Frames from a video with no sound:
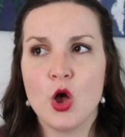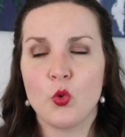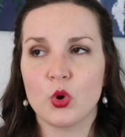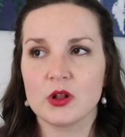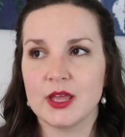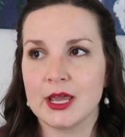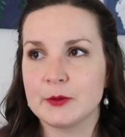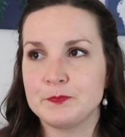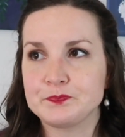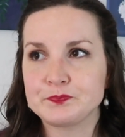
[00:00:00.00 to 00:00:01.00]
We're
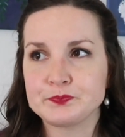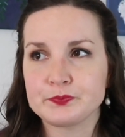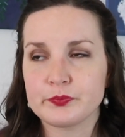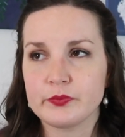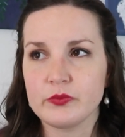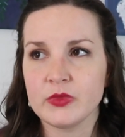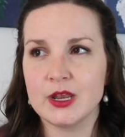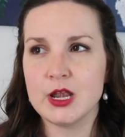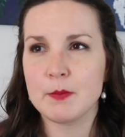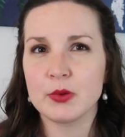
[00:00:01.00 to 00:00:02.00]
like
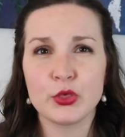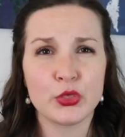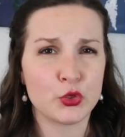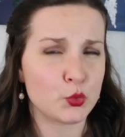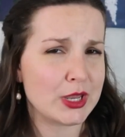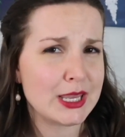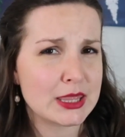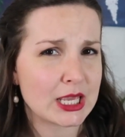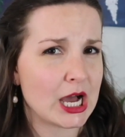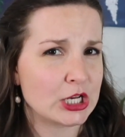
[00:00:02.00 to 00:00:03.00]
number 3 in
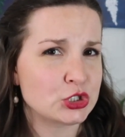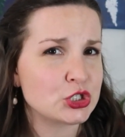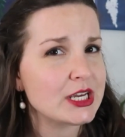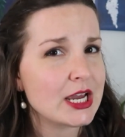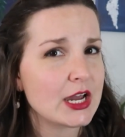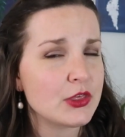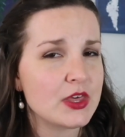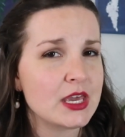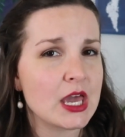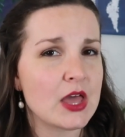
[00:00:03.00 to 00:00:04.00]
the country, I
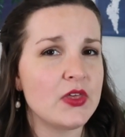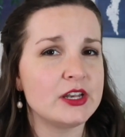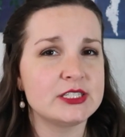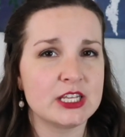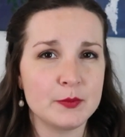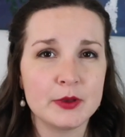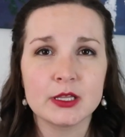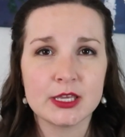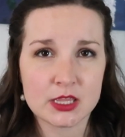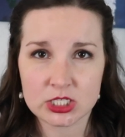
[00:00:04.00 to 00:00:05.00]
think, and then
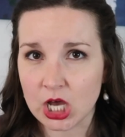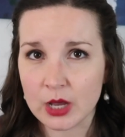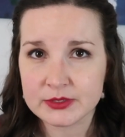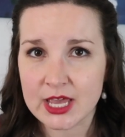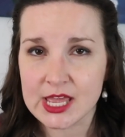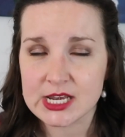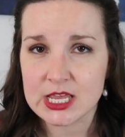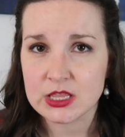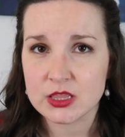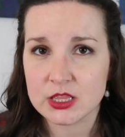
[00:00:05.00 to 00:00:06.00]
typically in the top 10
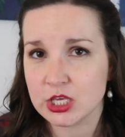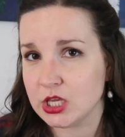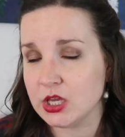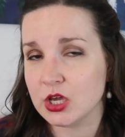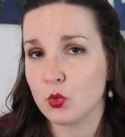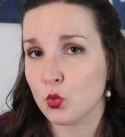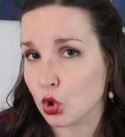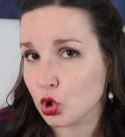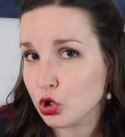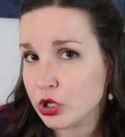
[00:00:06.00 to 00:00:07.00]
in the
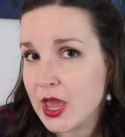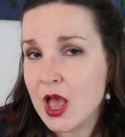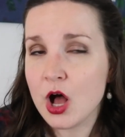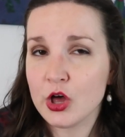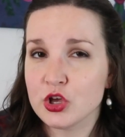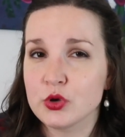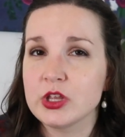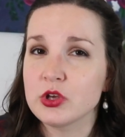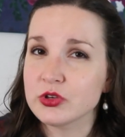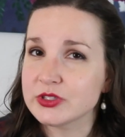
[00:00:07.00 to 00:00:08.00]
world, although, you
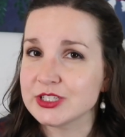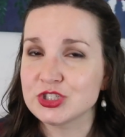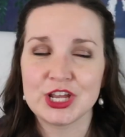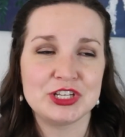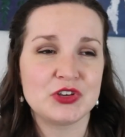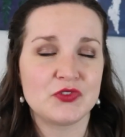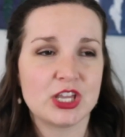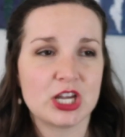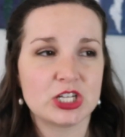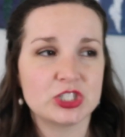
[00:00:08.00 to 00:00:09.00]
know, those things change every year.